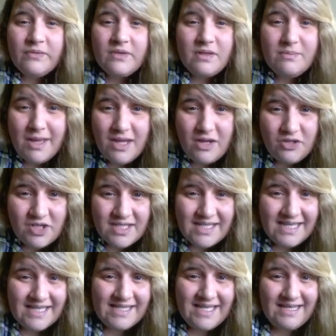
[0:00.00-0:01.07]
May you just
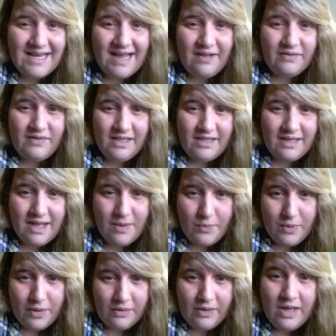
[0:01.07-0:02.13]
sit down, think and
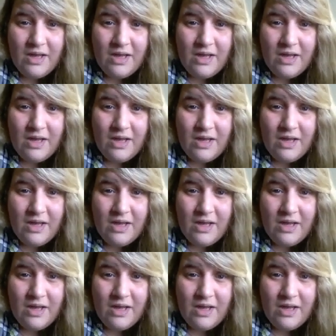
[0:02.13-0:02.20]
will.